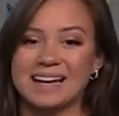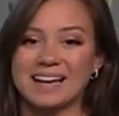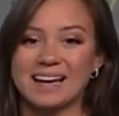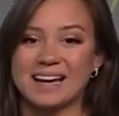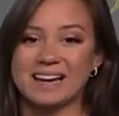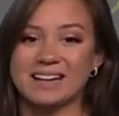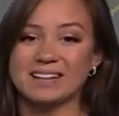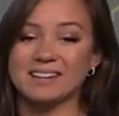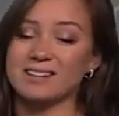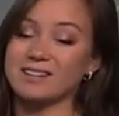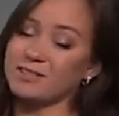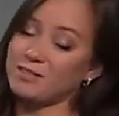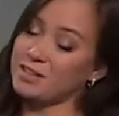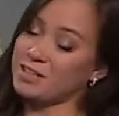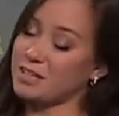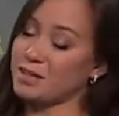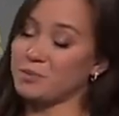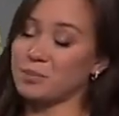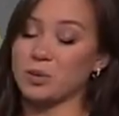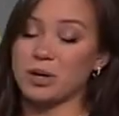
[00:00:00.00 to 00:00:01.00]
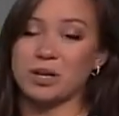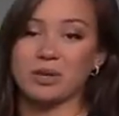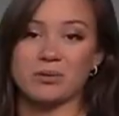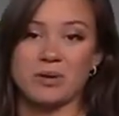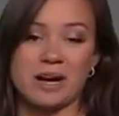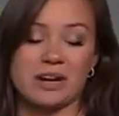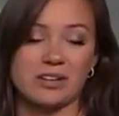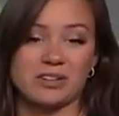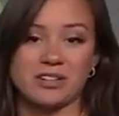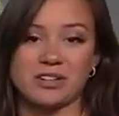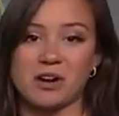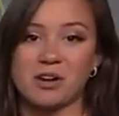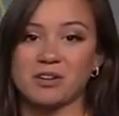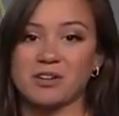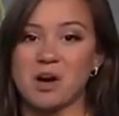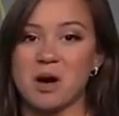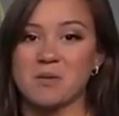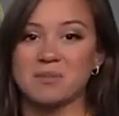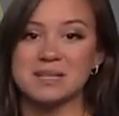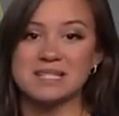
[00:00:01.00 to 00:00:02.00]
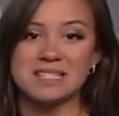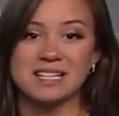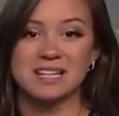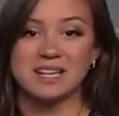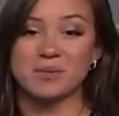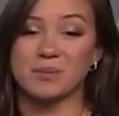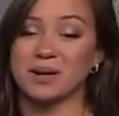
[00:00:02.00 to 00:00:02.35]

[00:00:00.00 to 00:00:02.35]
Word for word: Uh, didn't break a record in Oklahoma City,